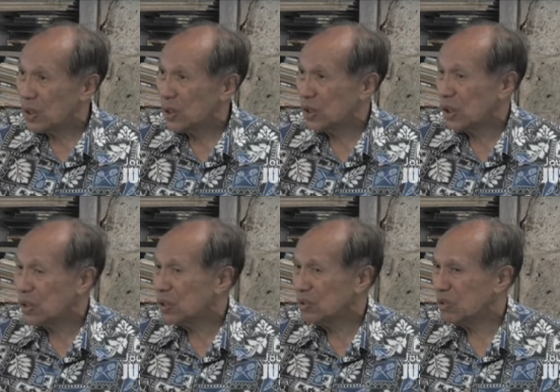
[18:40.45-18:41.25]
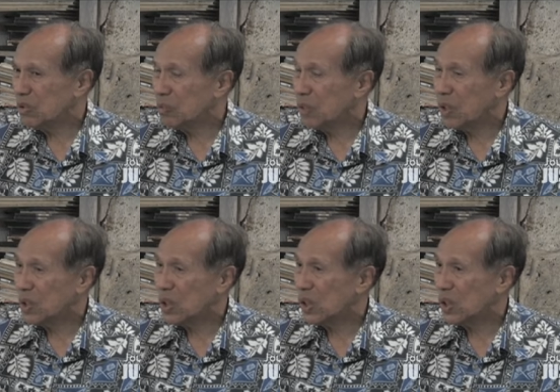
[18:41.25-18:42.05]
As long as we
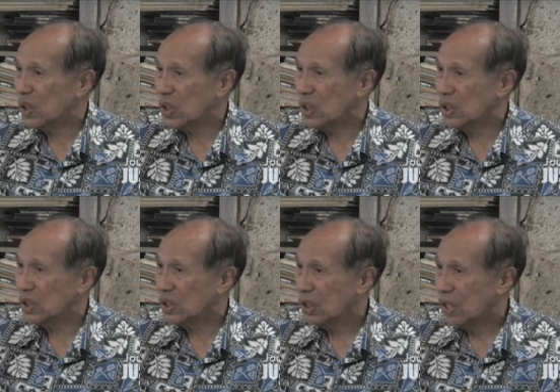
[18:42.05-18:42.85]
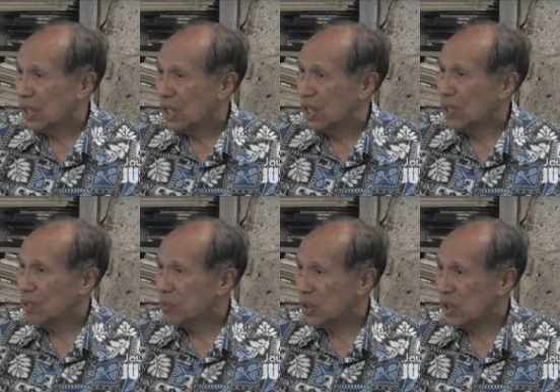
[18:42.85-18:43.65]
remained colonized and
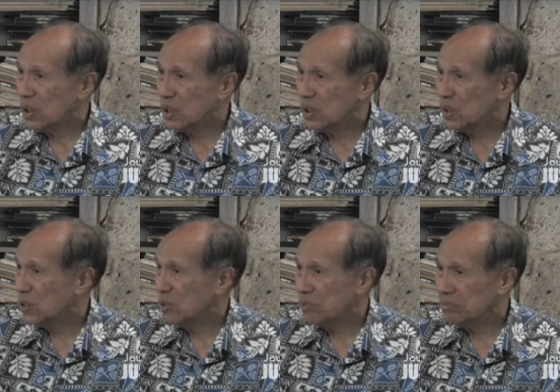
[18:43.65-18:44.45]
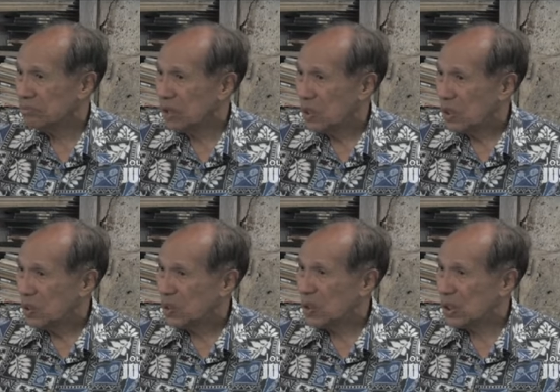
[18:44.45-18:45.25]
oppressed, you know,
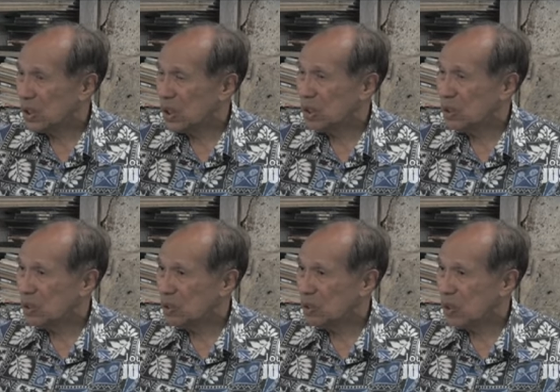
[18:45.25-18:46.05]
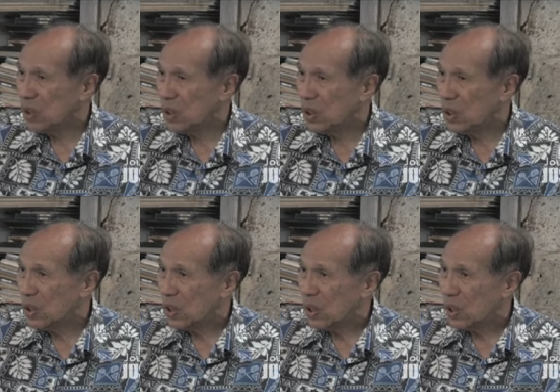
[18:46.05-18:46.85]
we'd continue to be
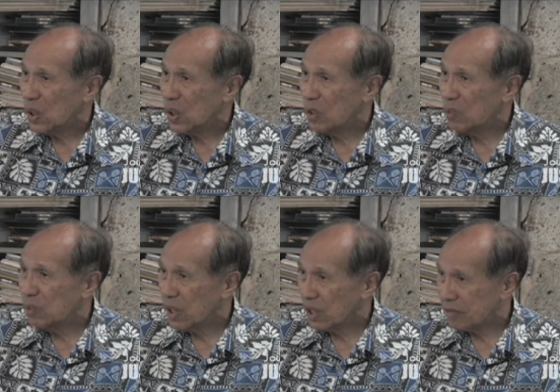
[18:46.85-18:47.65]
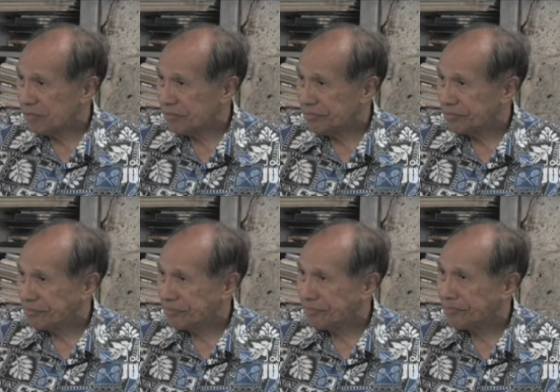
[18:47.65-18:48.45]
on the bottom.
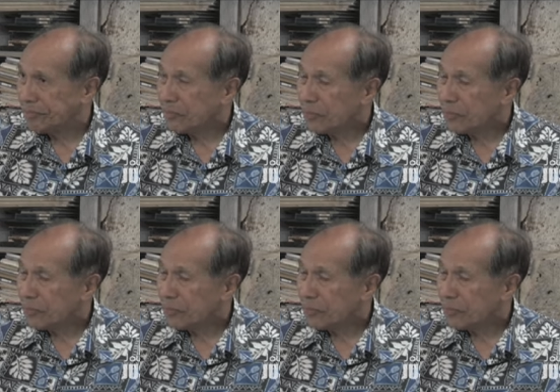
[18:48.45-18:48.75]
Mm -hmm.